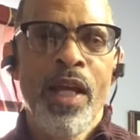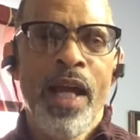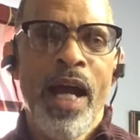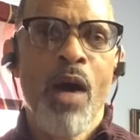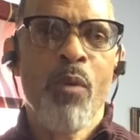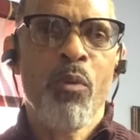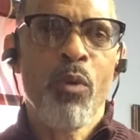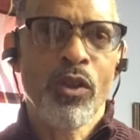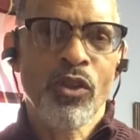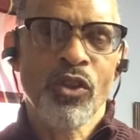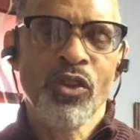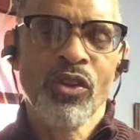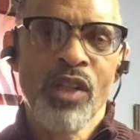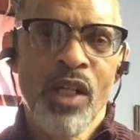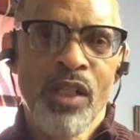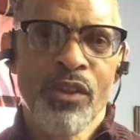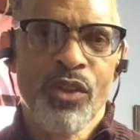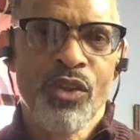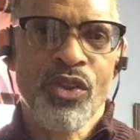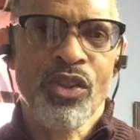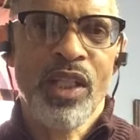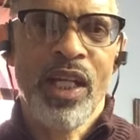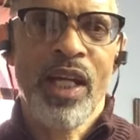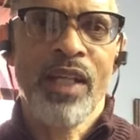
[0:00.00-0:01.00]
I want you to
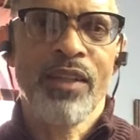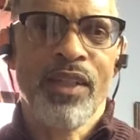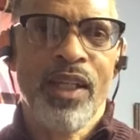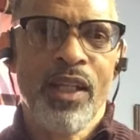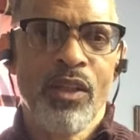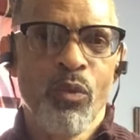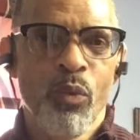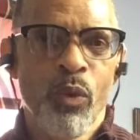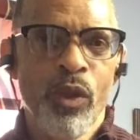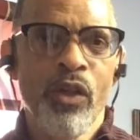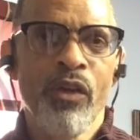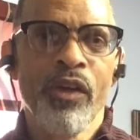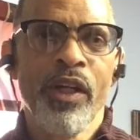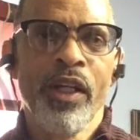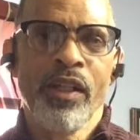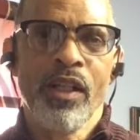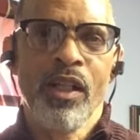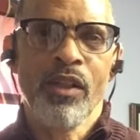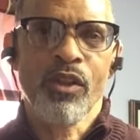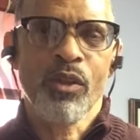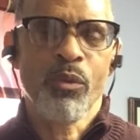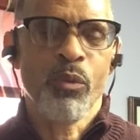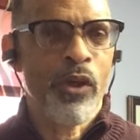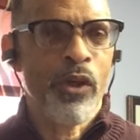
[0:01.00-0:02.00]
understand that we're
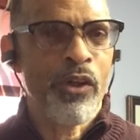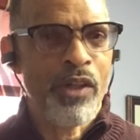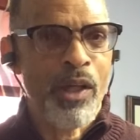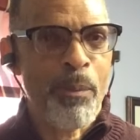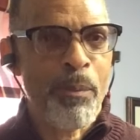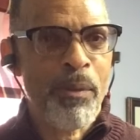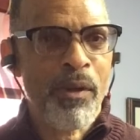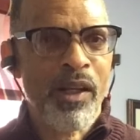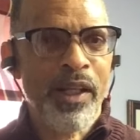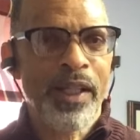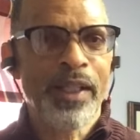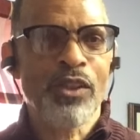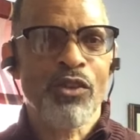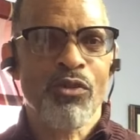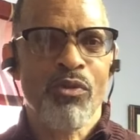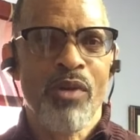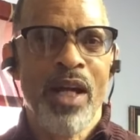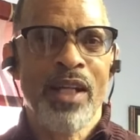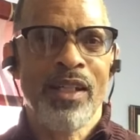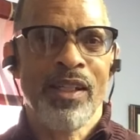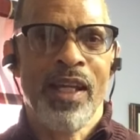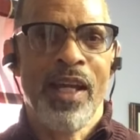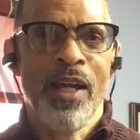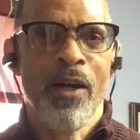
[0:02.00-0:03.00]
in a place
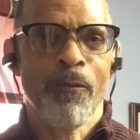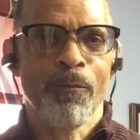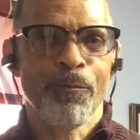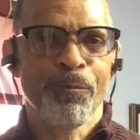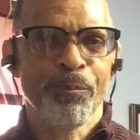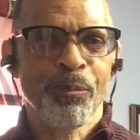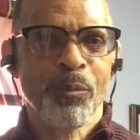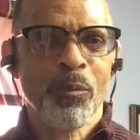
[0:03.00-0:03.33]
right now